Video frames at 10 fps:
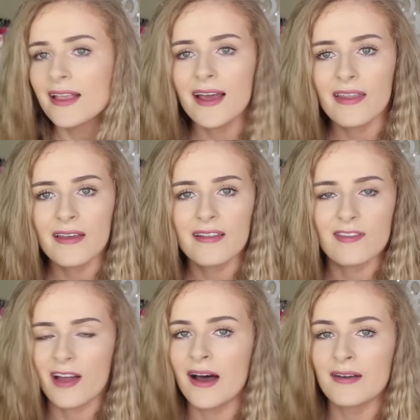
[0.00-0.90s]
any other
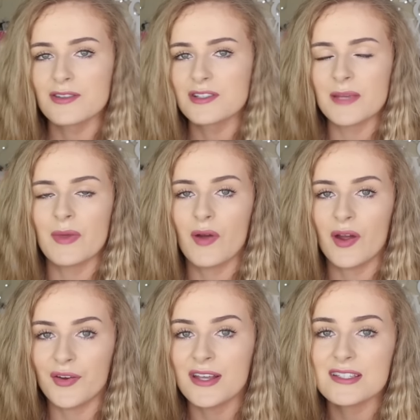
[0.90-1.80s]
styles you see me
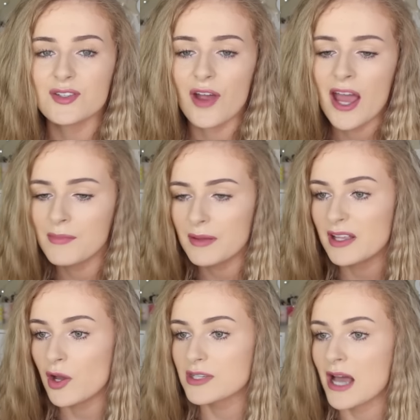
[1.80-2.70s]
wearing on Instagram, let
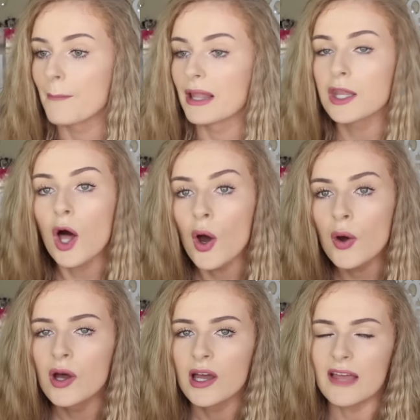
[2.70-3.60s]
me know down
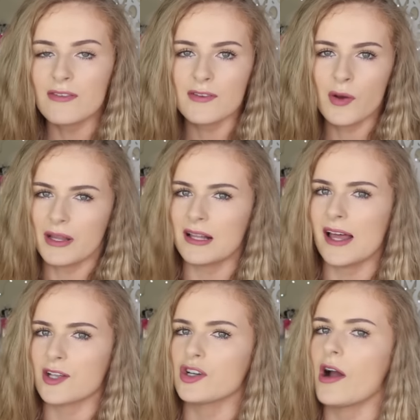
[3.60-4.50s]
below. Even if you want me to
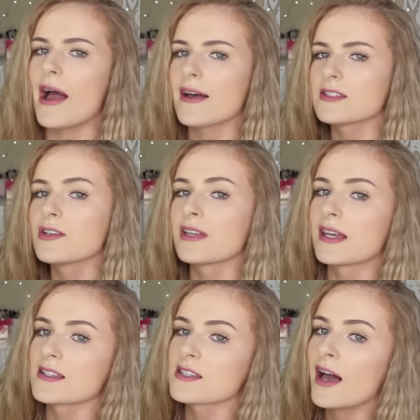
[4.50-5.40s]
like try out a certain
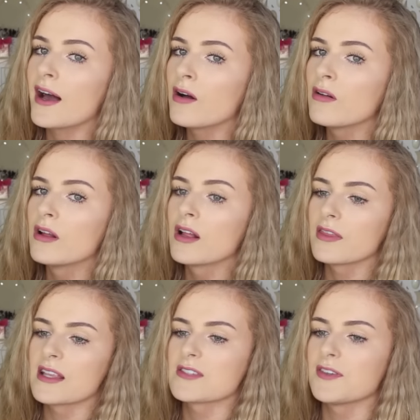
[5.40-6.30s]
hairstyle
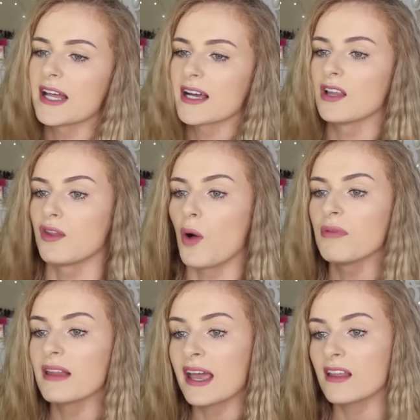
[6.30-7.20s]
that's for like a
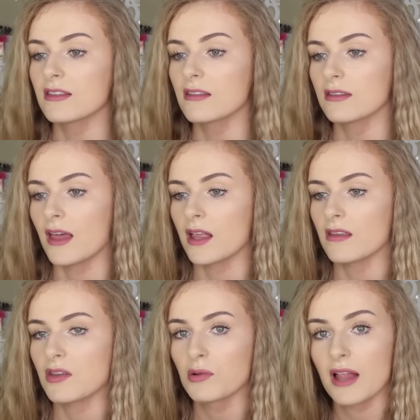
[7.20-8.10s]
lob length
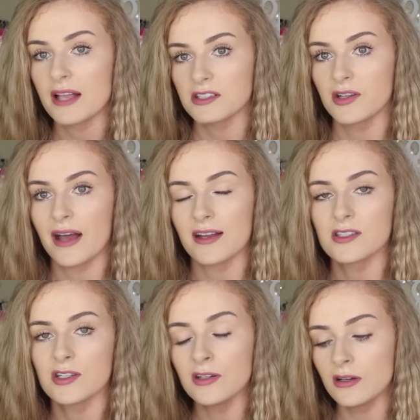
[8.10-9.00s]
that you'd like to know how to
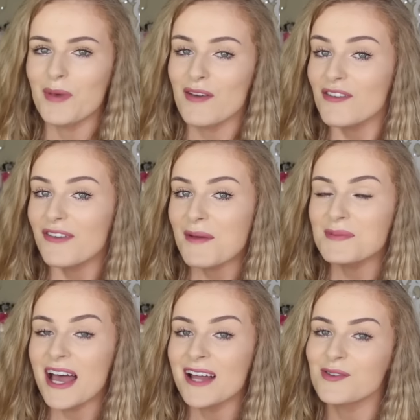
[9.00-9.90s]
do. Hope you have a fab
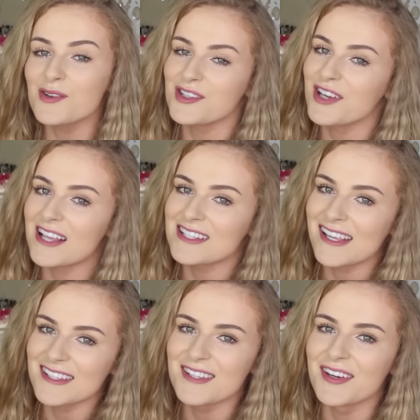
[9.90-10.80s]
day, and I'll talk to you guys
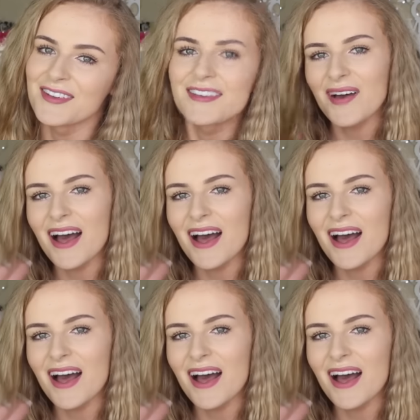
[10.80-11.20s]
again soon.